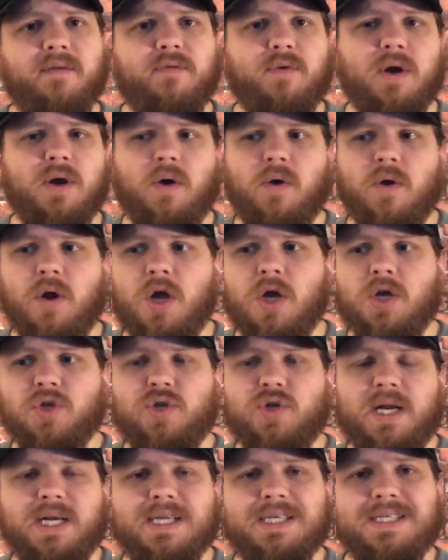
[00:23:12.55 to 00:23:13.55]
if we don't
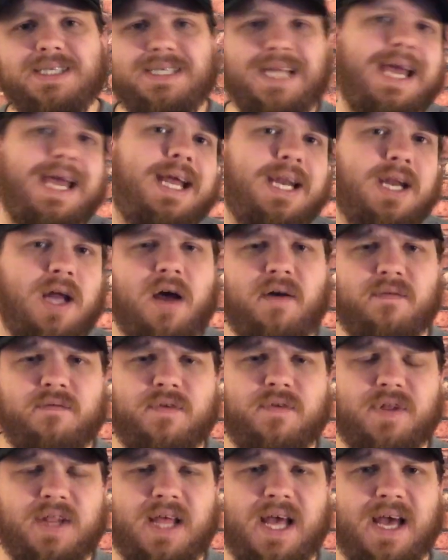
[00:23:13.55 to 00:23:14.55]
try to stand up
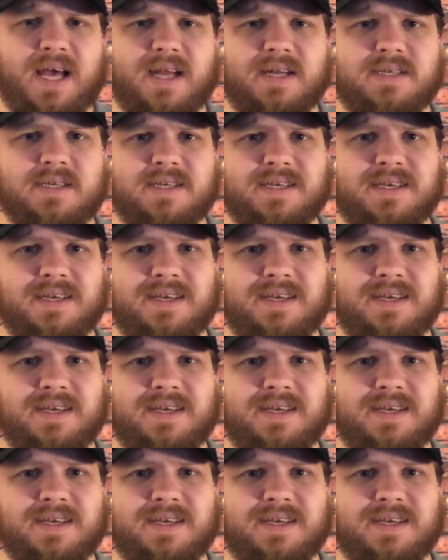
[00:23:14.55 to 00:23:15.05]
for that,